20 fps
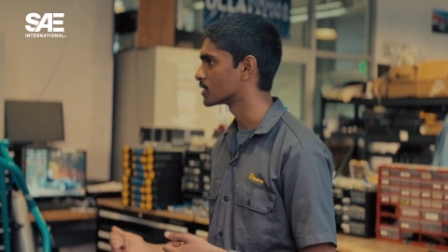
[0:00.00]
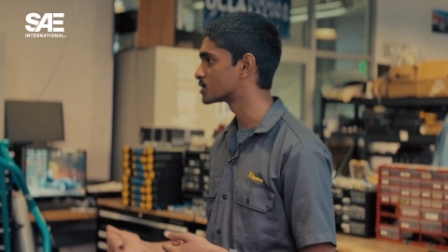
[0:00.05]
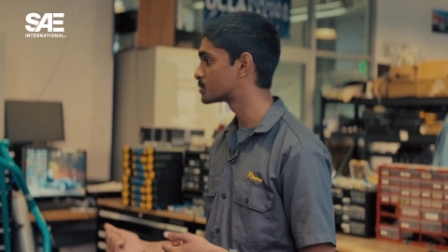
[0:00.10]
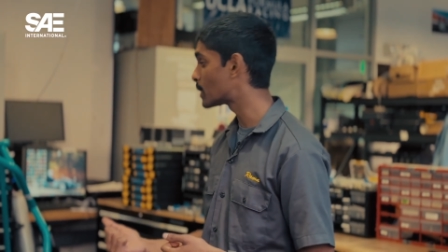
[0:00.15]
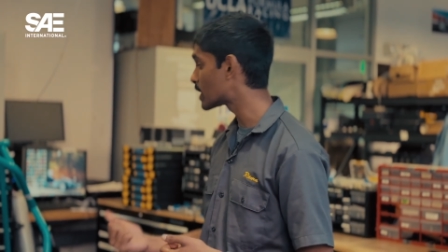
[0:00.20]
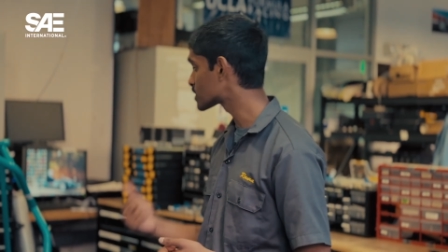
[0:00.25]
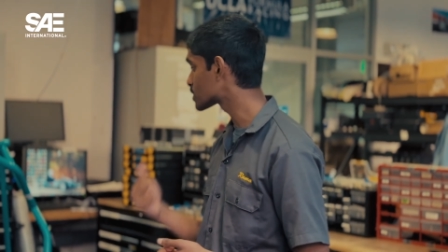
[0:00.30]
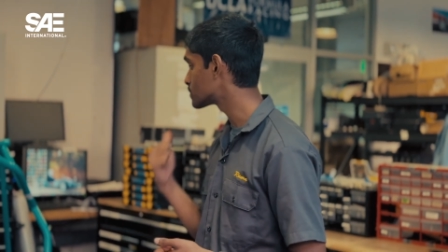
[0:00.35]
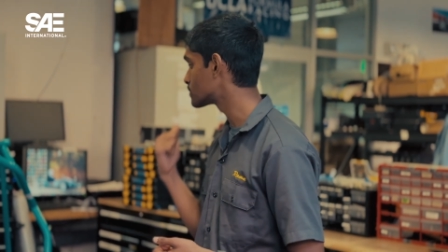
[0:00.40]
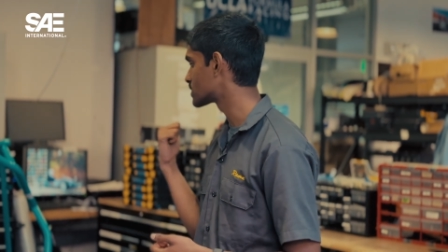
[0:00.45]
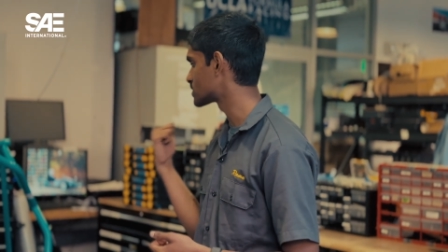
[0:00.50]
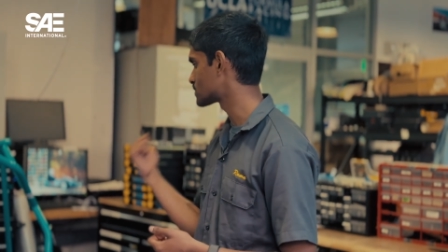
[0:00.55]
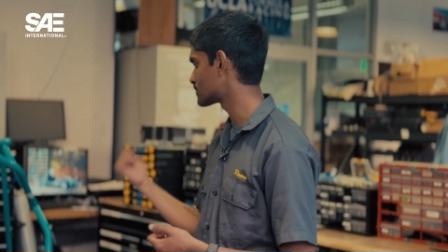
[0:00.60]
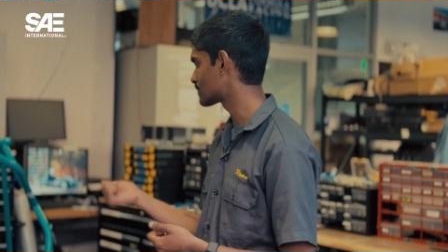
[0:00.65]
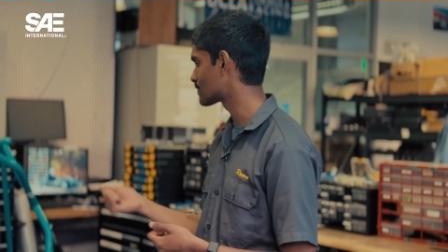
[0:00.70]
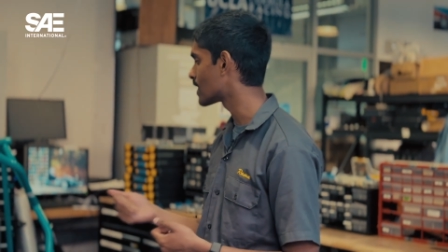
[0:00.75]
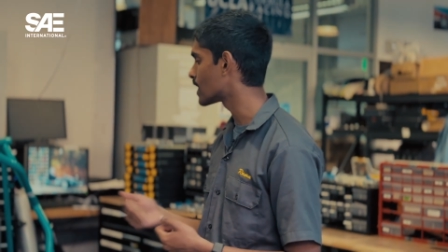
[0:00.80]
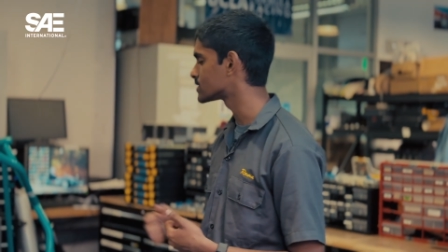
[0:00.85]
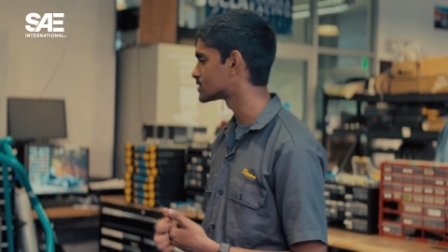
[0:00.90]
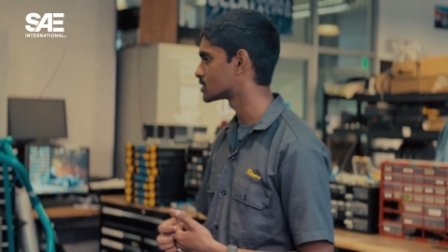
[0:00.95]
especially because
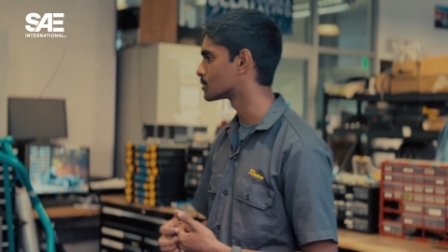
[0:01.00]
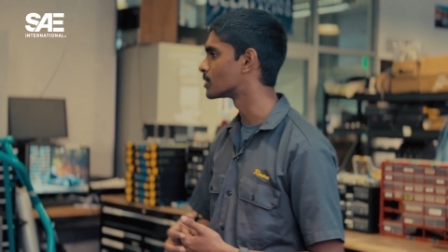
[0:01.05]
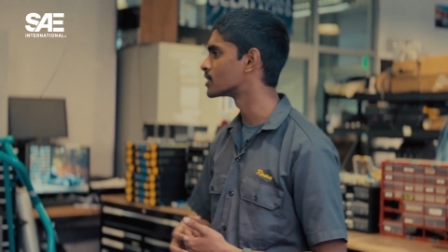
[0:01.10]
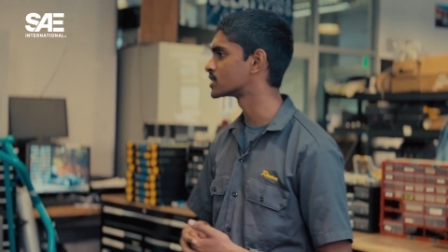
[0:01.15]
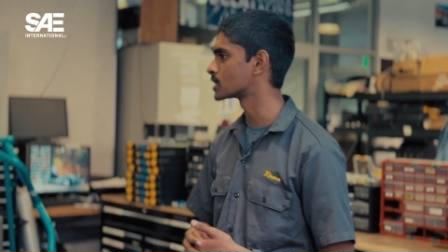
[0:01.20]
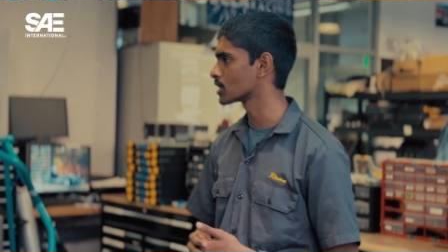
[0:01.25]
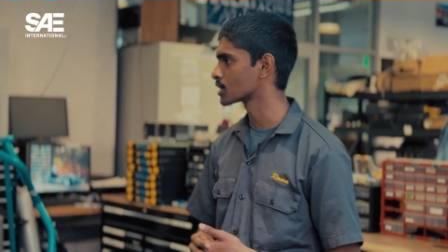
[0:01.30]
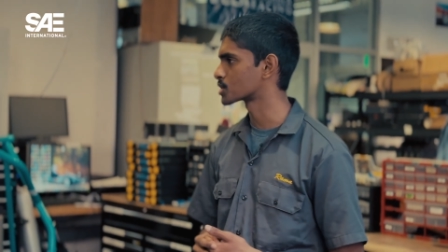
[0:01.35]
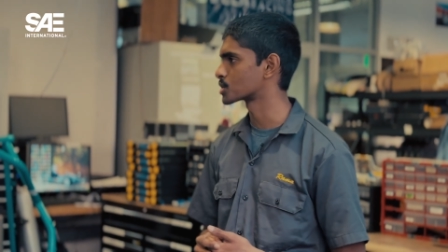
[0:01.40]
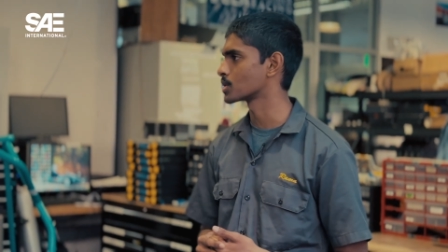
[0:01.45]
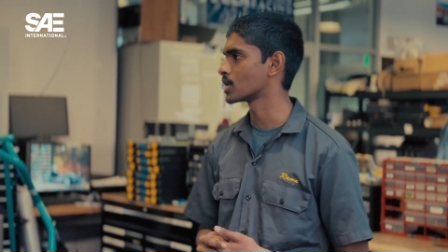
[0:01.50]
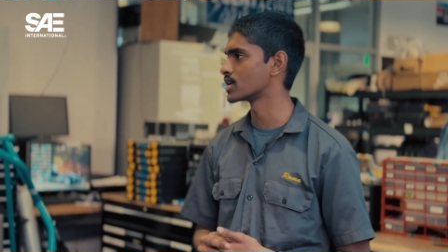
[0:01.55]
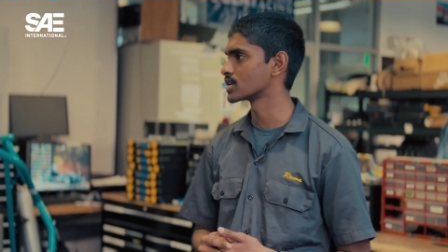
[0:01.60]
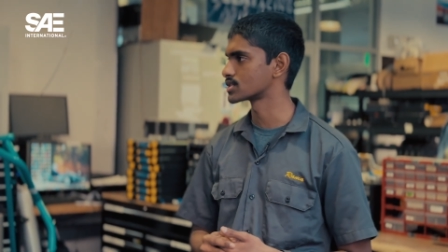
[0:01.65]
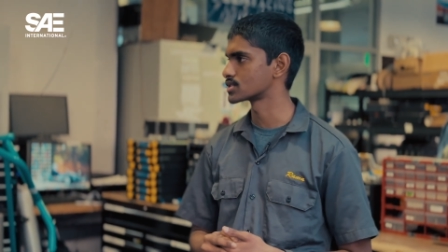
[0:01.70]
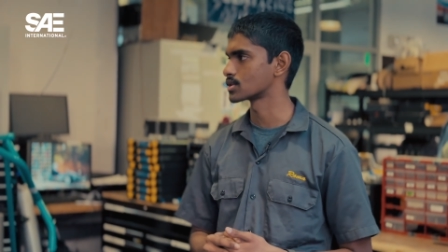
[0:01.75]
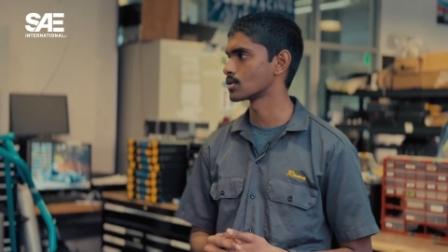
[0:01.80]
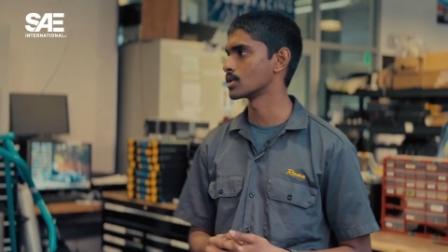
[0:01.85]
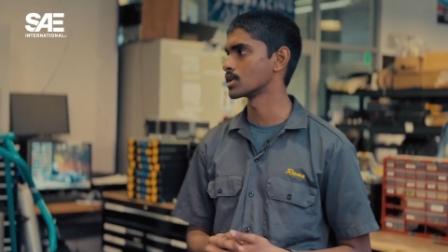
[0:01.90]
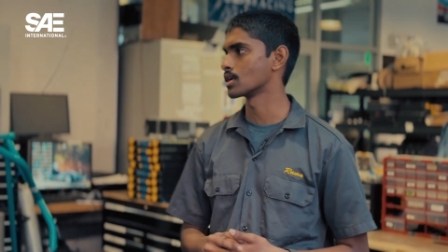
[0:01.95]
we've got so much
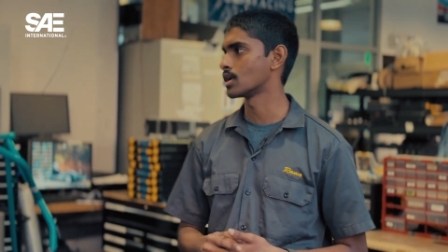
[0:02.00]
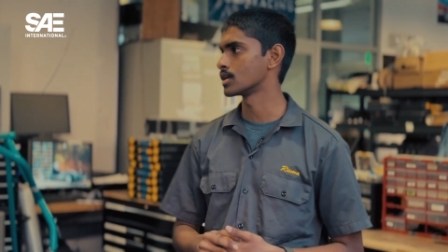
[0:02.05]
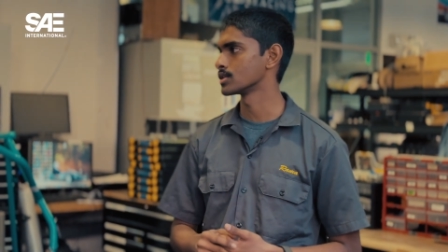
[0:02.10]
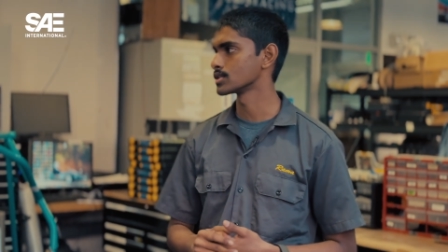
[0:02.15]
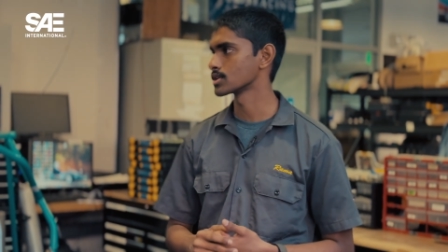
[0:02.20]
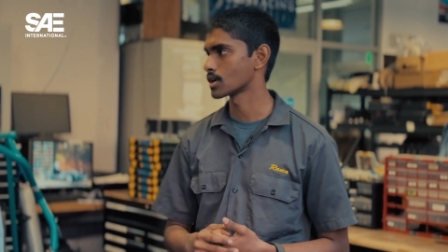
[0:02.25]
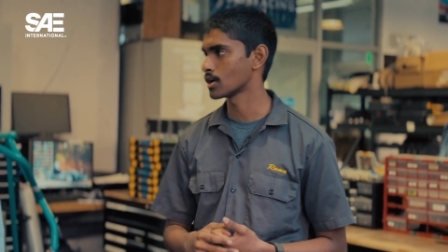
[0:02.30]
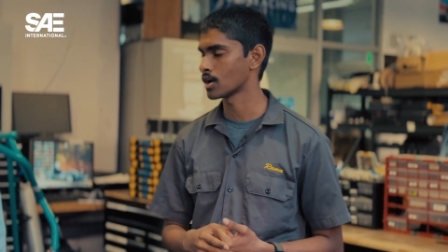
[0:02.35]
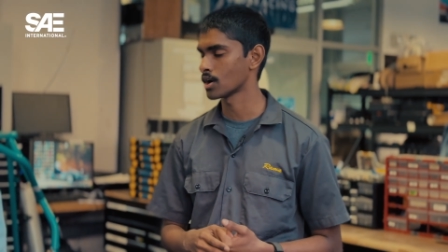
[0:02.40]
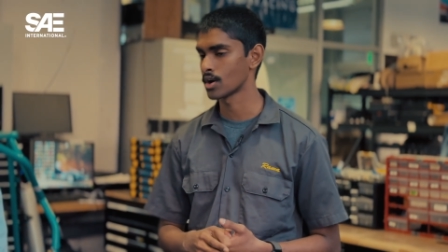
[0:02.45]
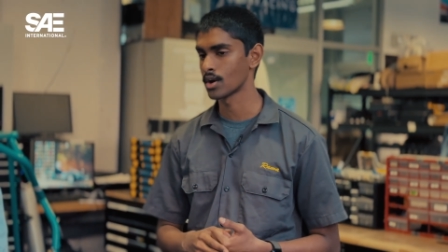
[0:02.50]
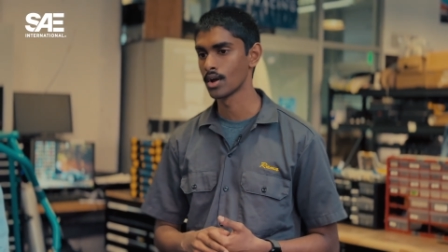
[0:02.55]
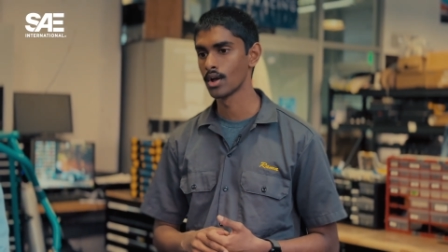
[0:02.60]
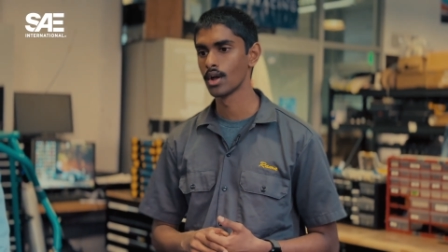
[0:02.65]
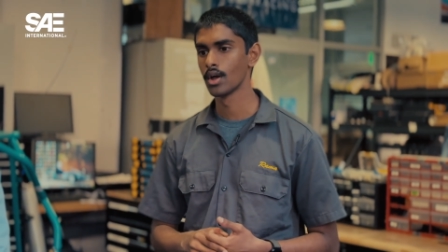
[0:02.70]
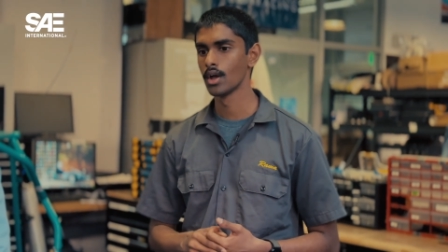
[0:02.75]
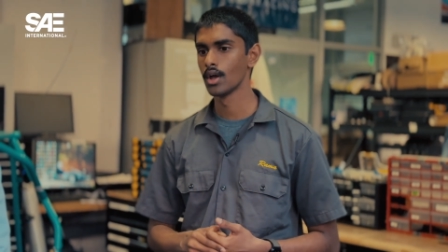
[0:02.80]
electronics going on in the car.